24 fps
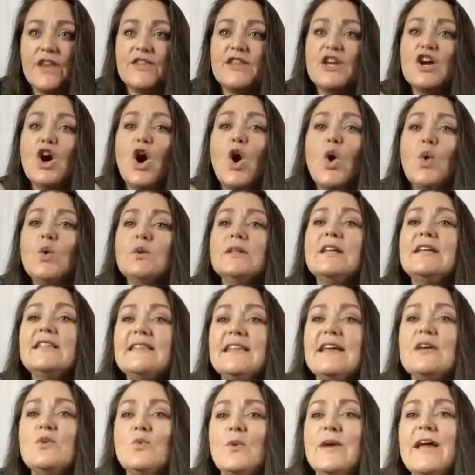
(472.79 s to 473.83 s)
The only
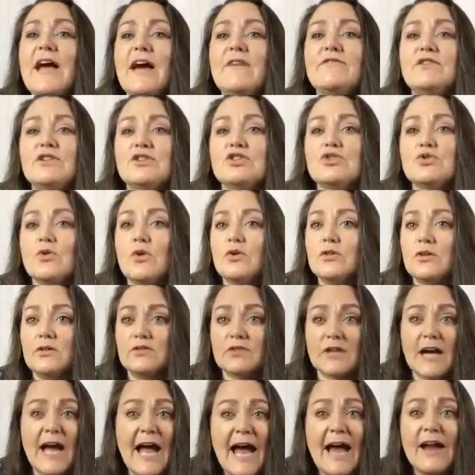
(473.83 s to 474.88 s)
thing we have control
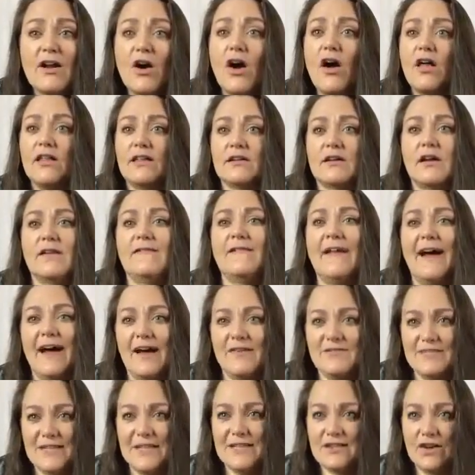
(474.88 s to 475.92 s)
over at all in our
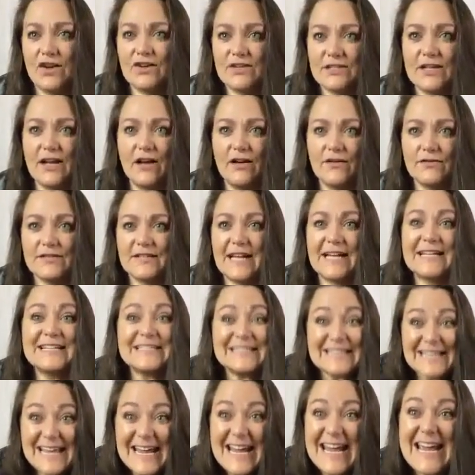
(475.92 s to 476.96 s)
lives is ourselves. That
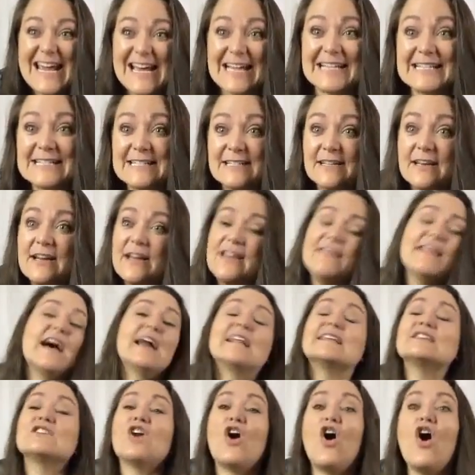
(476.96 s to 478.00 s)
is it.
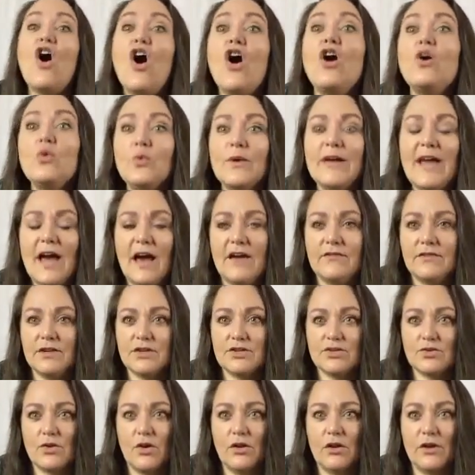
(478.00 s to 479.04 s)
That is all we have
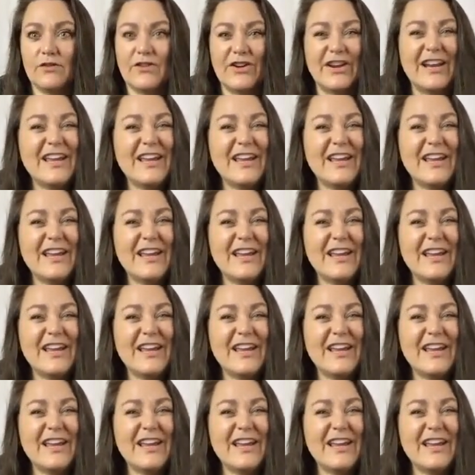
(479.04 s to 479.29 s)
control over.